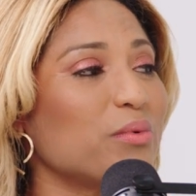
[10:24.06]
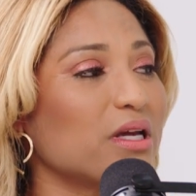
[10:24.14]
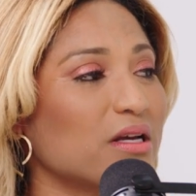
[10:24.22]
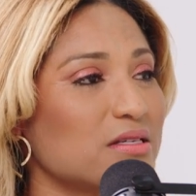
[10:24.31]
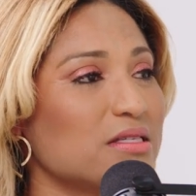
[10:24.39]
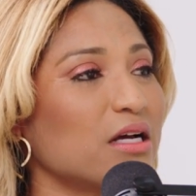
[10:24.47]

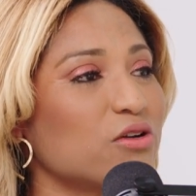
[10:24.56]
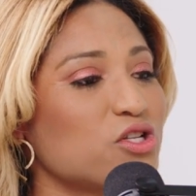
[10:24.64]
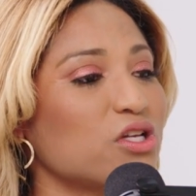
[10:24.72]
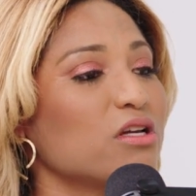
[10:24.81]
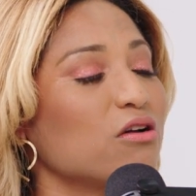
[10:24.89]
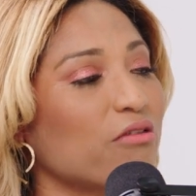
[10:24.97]
because now
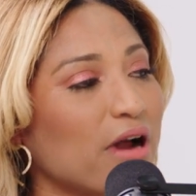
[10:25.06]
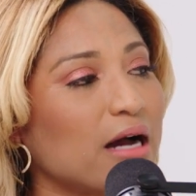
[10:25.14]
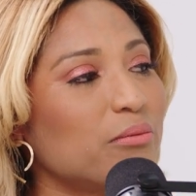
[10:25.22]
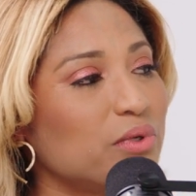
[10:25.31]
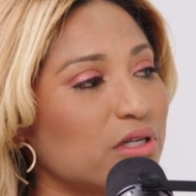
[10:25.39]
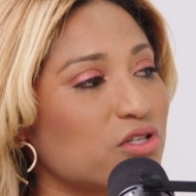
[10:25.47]
she
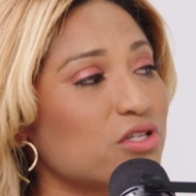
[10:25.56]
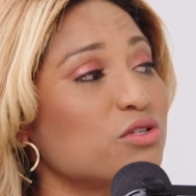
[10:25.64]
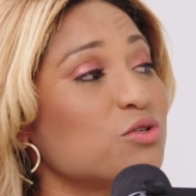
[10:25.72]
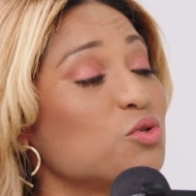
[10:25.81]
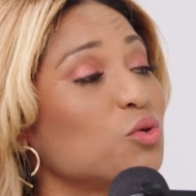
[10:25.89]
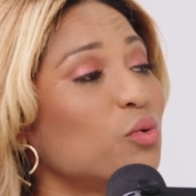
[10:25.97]
grabbed it.
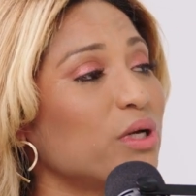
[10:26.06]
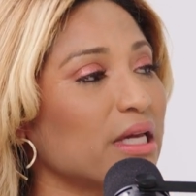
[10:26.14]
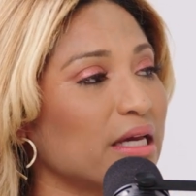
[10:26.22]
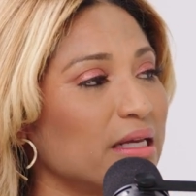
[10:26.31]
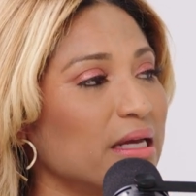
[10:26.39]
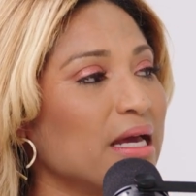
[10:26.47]
She's doing
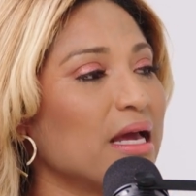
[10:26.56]
it.